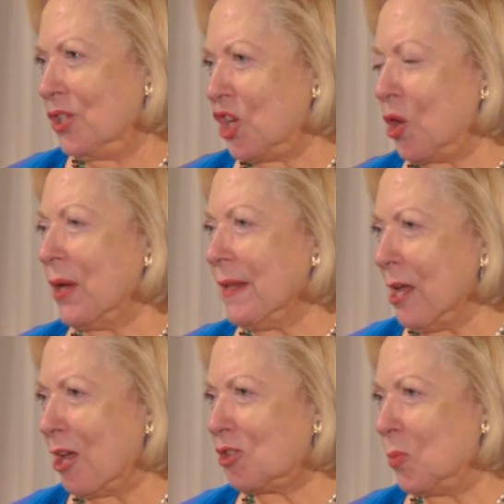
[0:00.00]
sharing
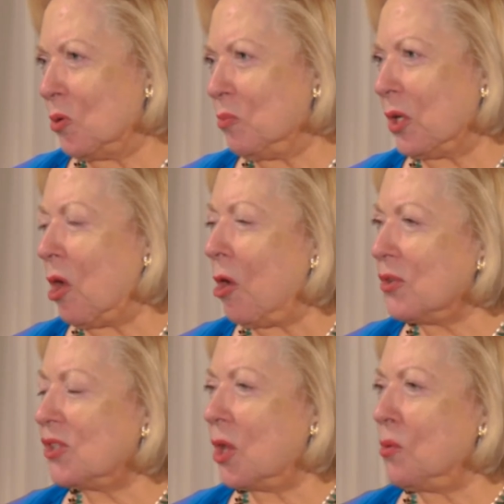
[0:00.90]
the gospel, but
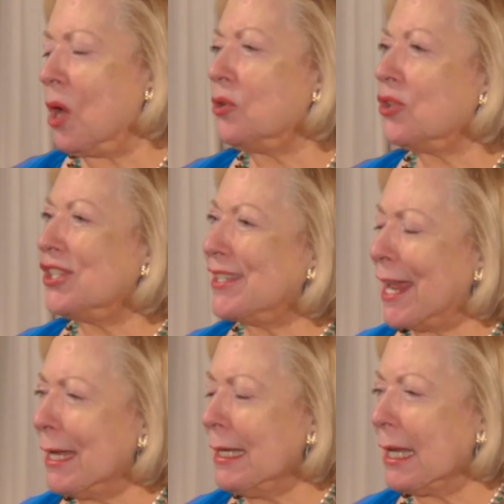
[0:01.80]
also
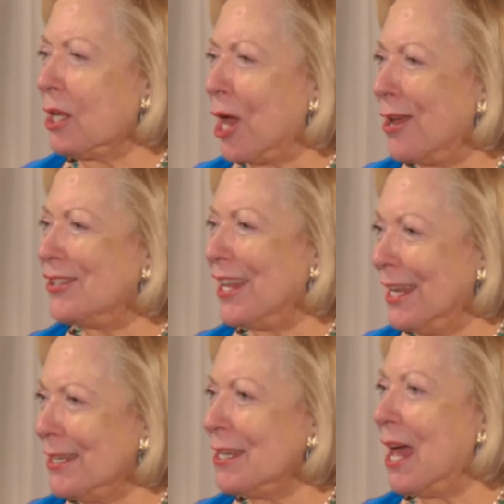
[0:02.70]
understanding God's
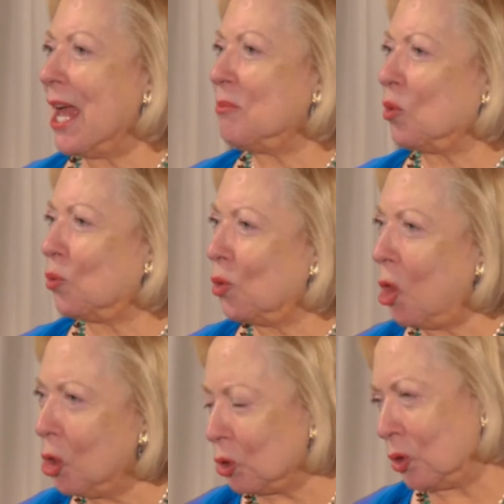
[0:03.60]
end-time
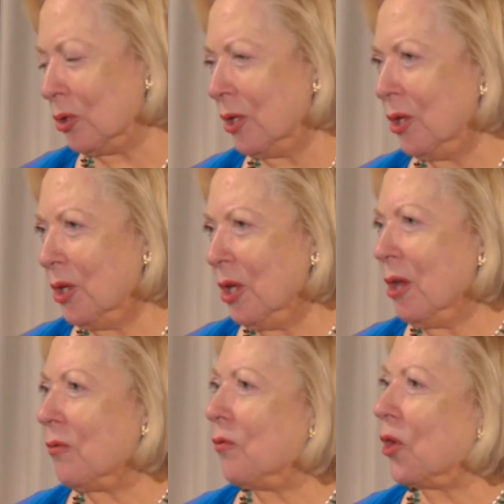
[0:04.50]
role
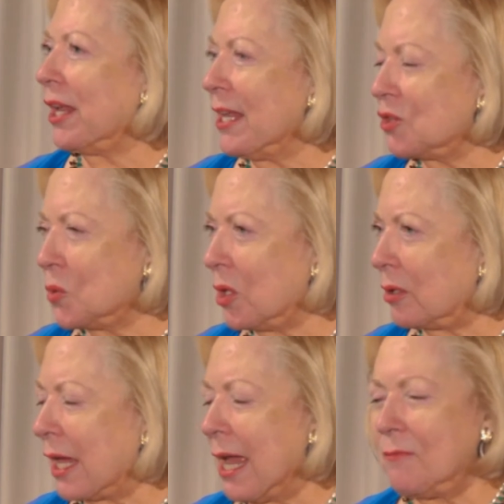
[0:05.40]
for
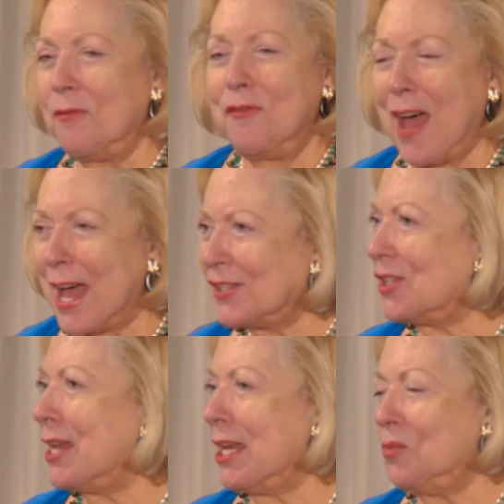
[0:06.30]
Israel. I got
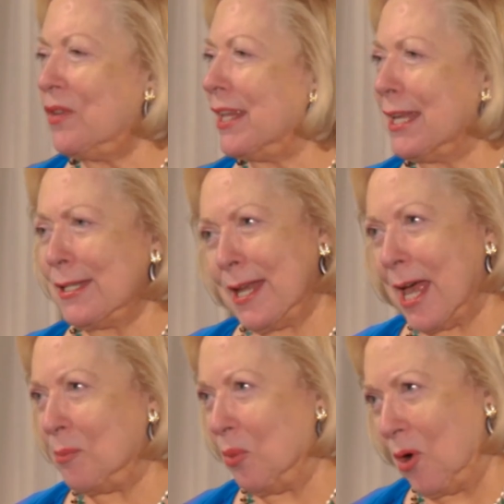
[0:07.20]
fascinated with
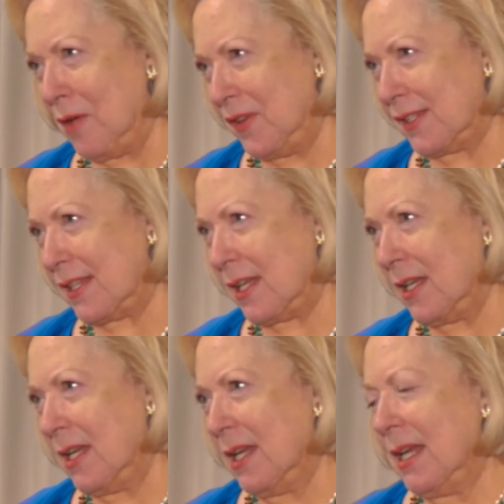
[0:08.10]
end-time
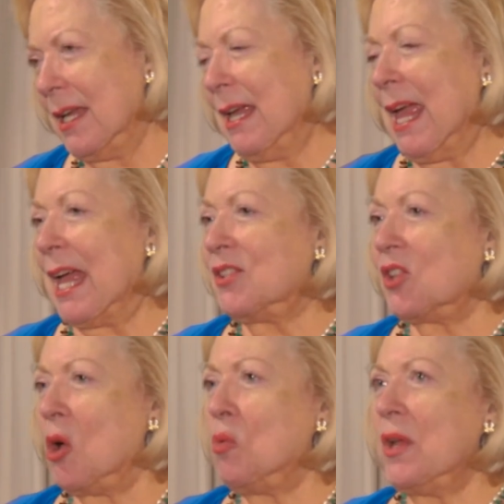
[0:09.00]
prophecy. And
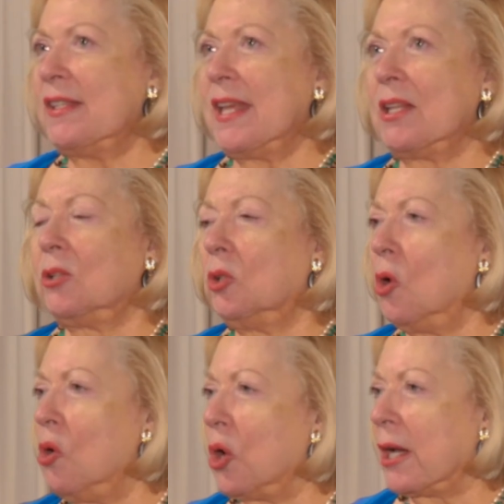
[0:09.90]
so we said,
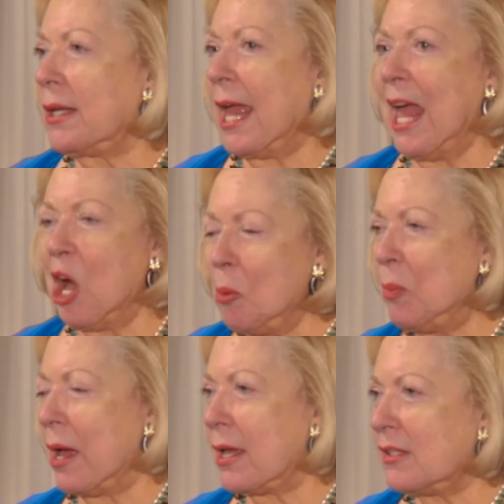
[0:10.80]
Lord,
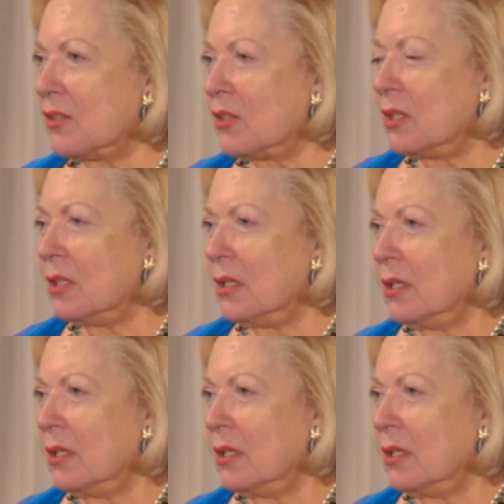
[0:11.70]
help us